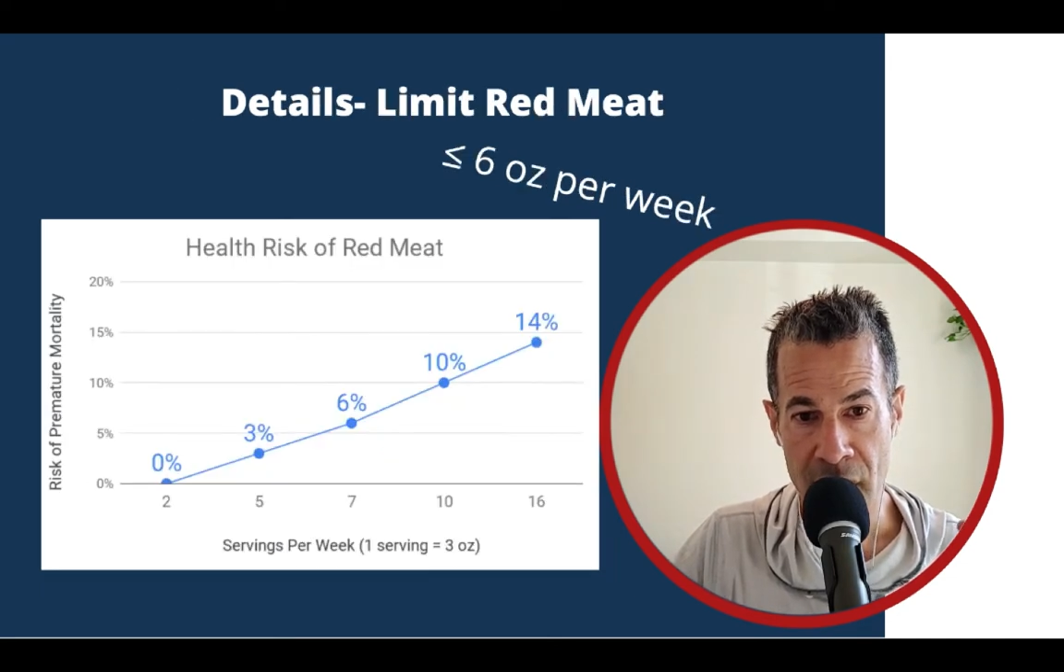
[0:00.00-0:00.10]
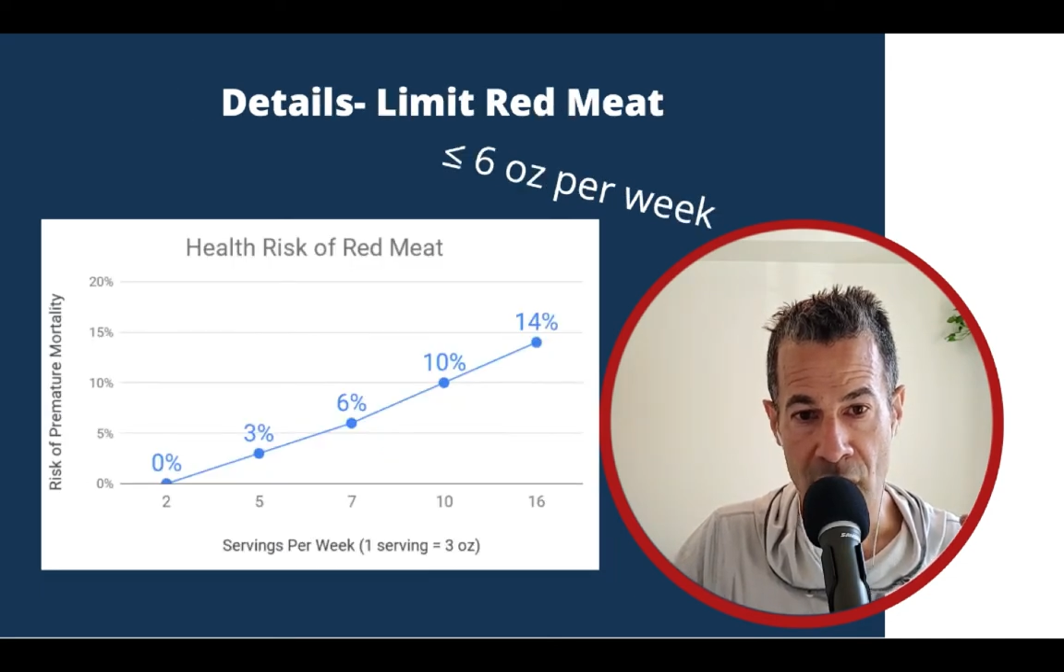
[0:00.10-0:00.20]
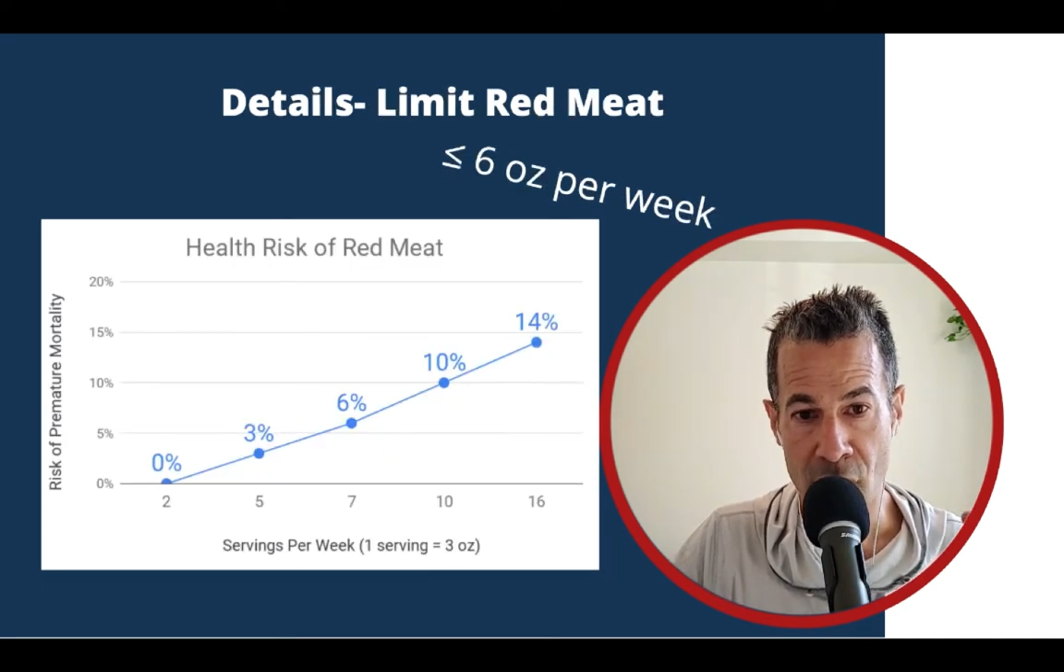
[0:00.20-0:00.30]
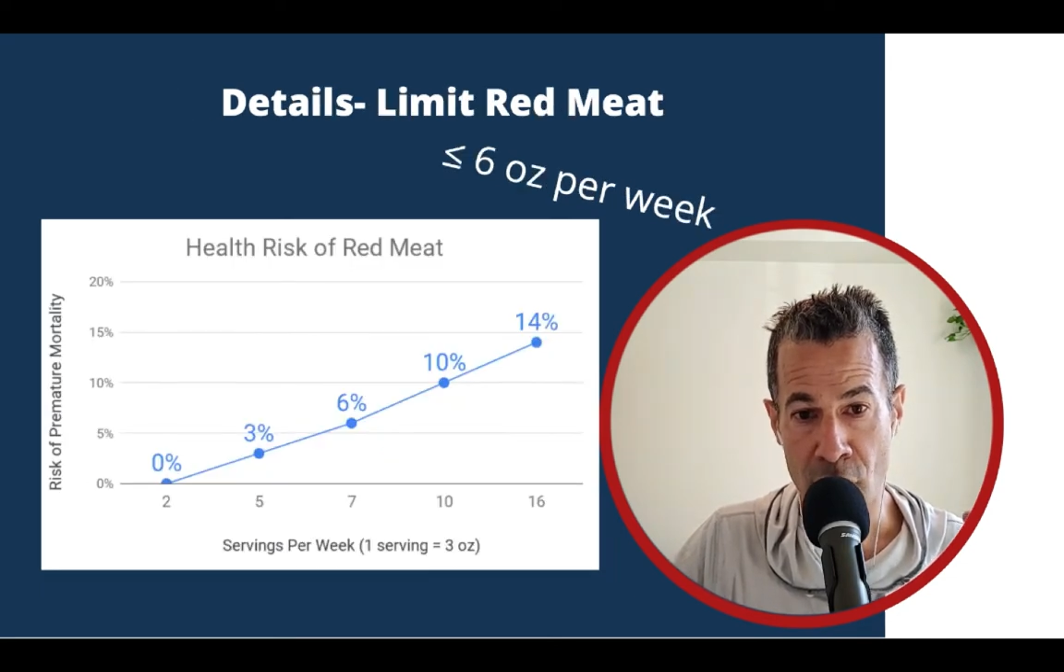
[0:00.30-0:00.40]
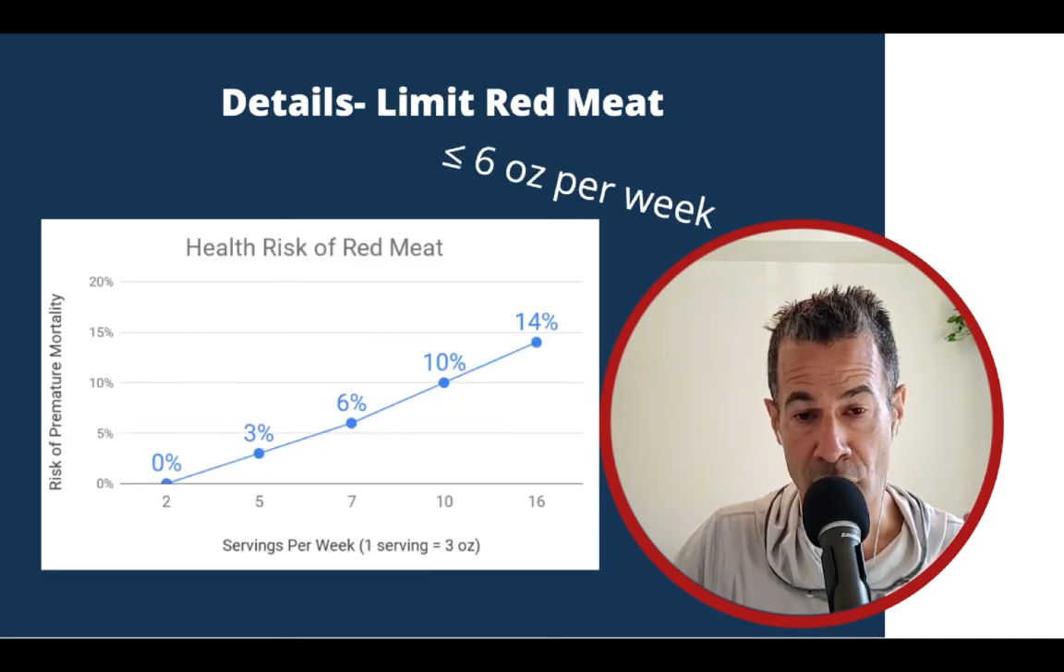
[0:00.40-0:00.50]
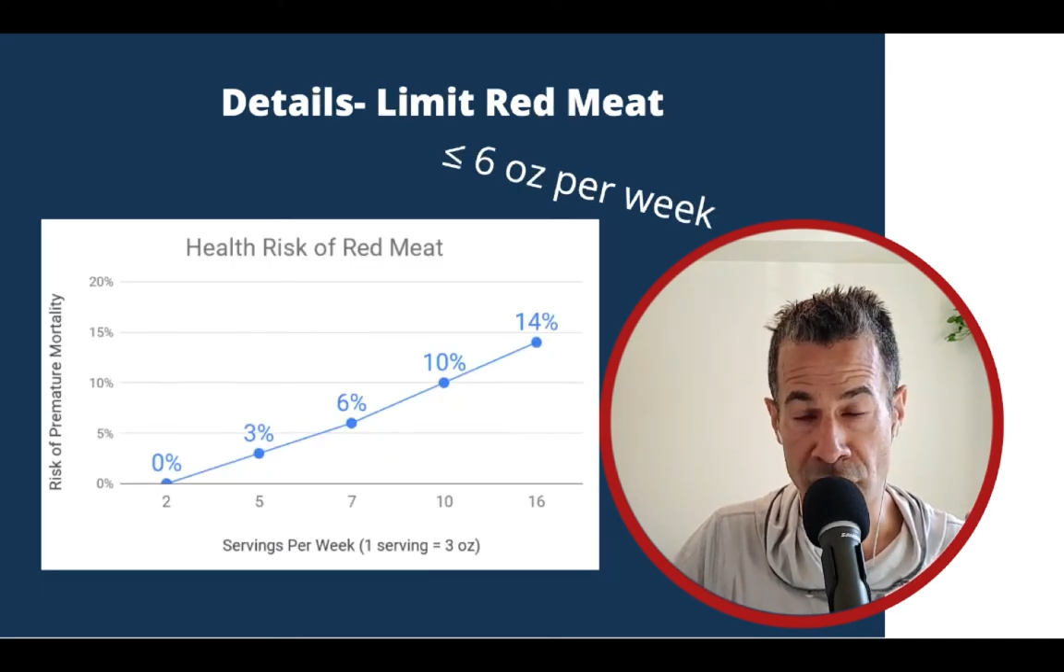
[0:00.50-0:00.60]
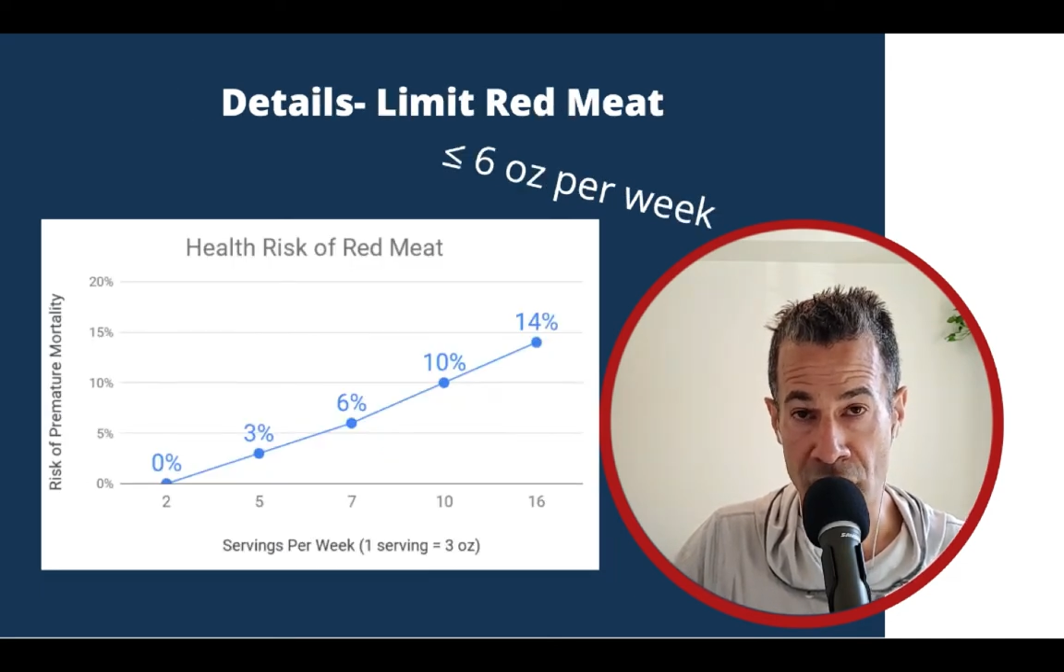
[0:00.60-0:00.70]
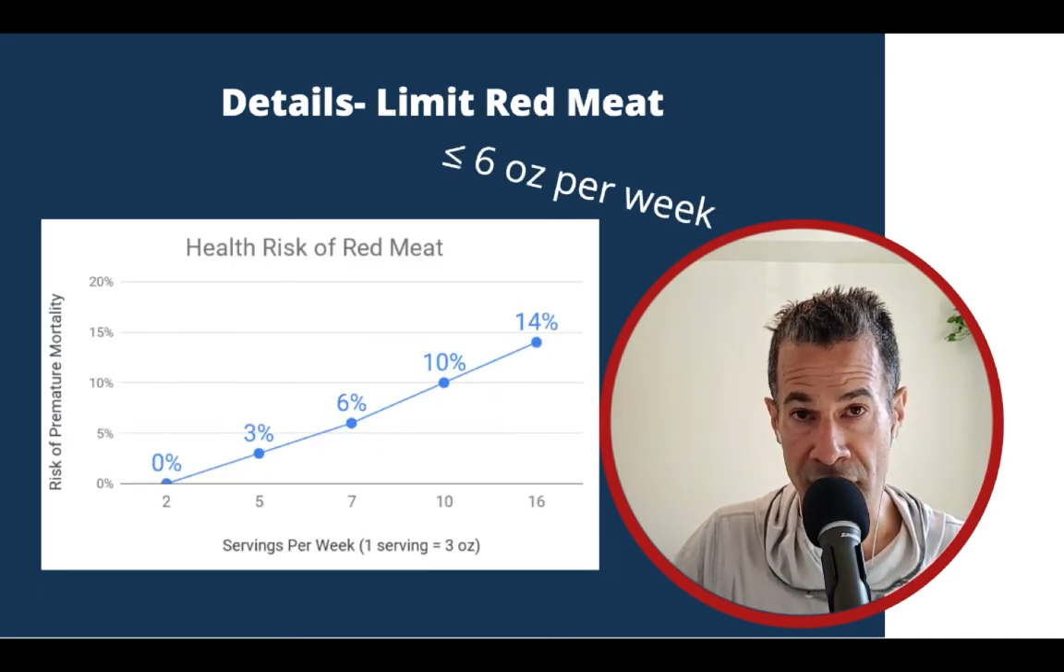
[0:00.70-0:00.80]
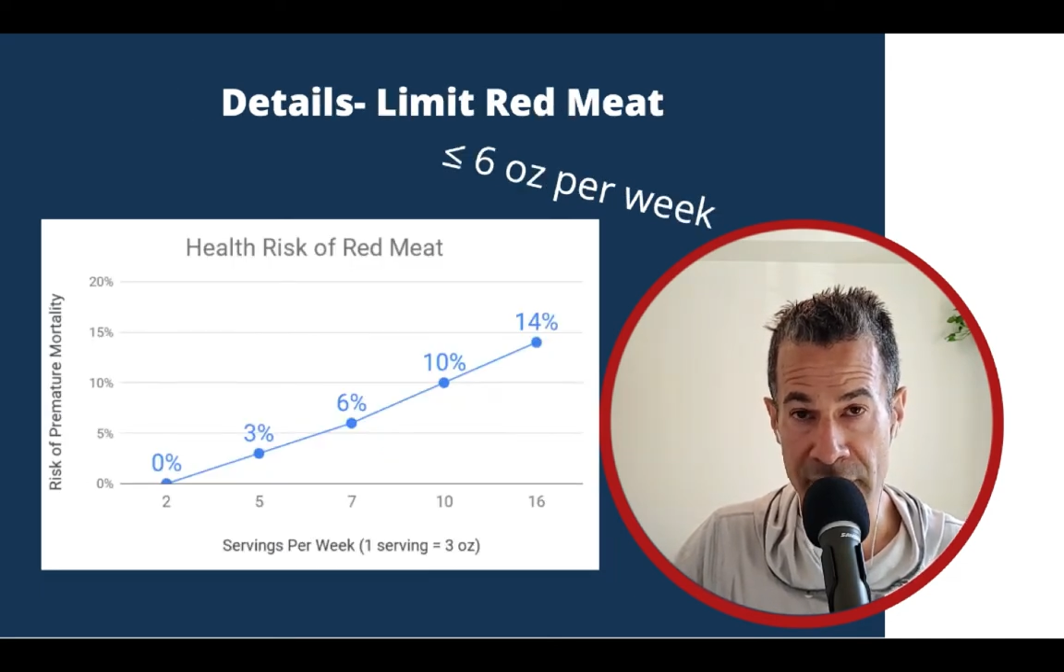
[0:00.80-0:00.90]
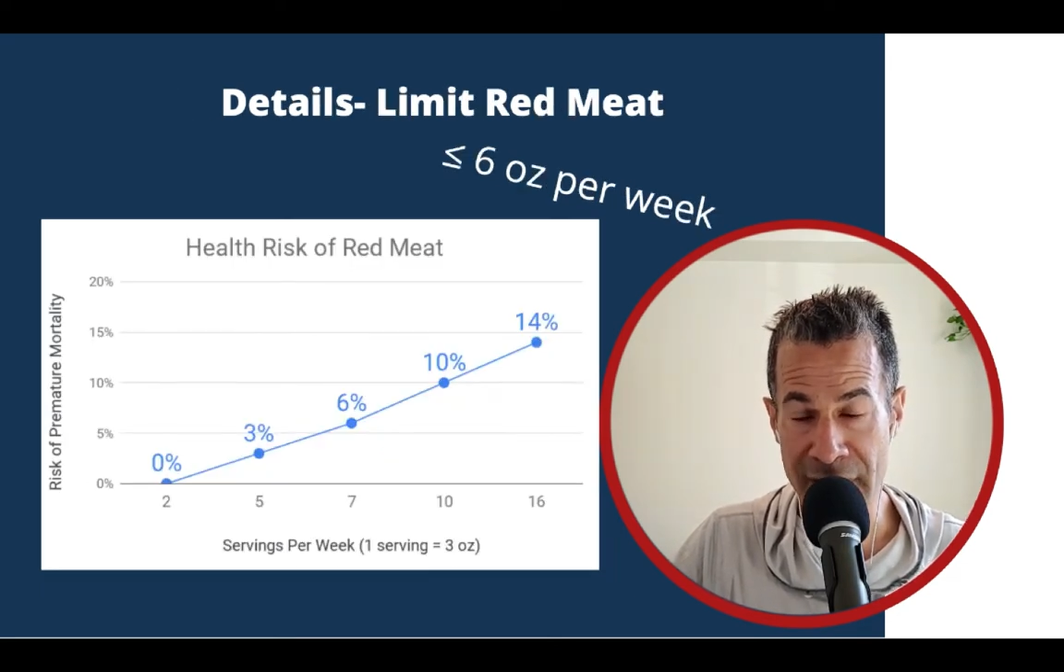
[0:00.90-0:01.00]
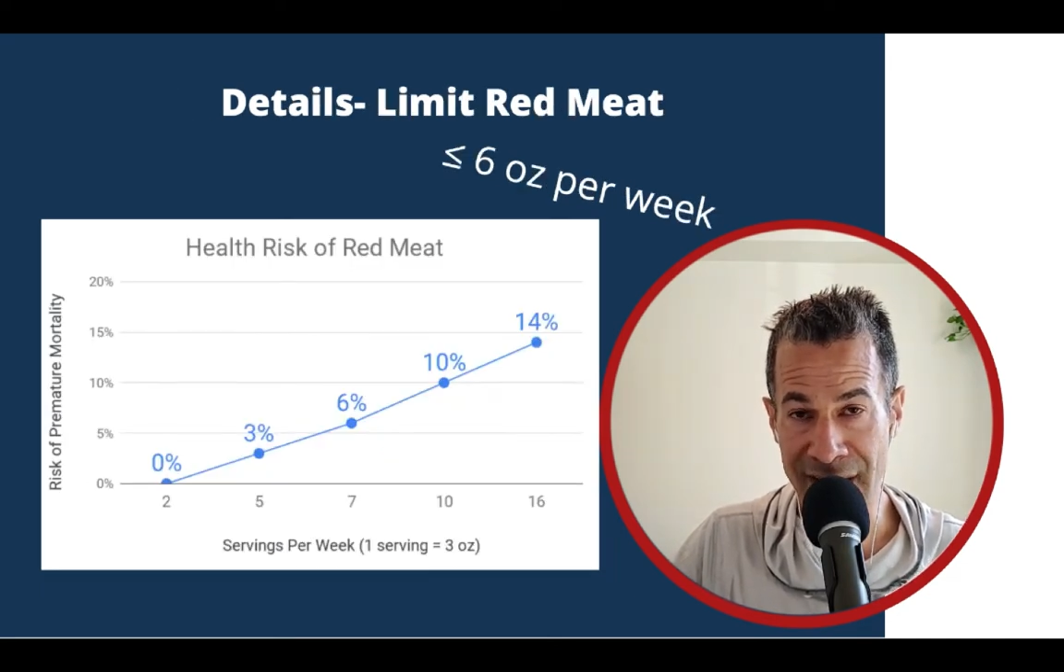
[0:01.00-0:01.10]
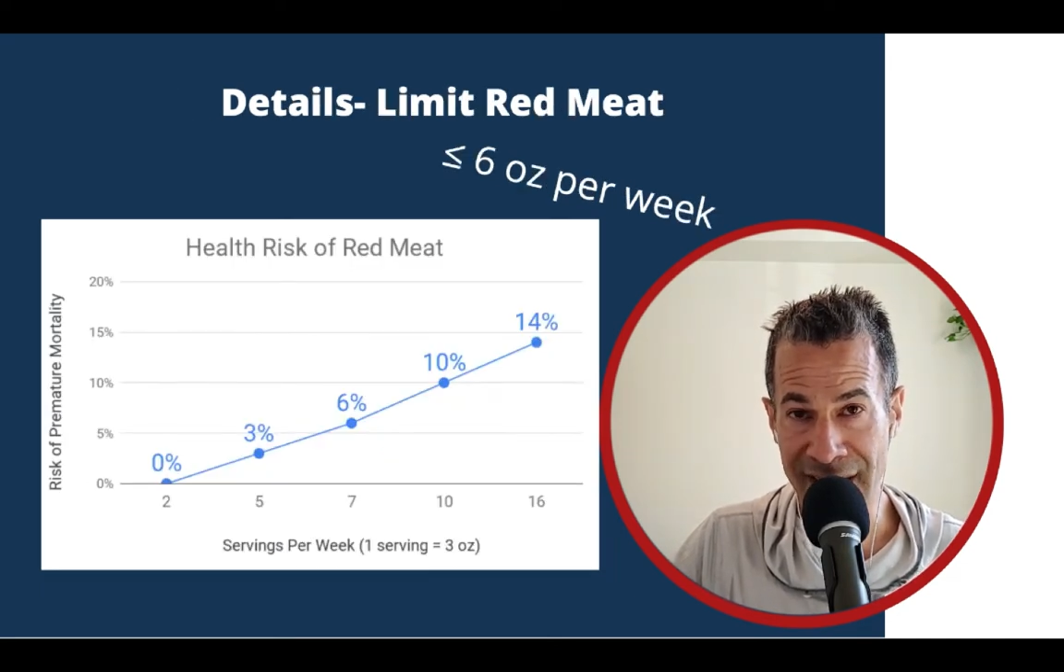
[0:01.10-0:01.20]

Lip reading: When we're talking about